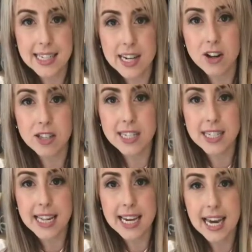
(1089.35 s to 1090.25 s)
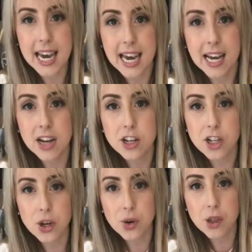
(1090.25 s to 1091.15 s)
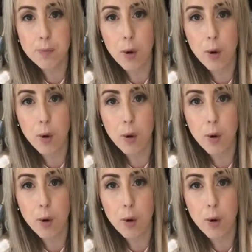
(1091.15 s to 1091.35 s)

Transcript: still sticking to the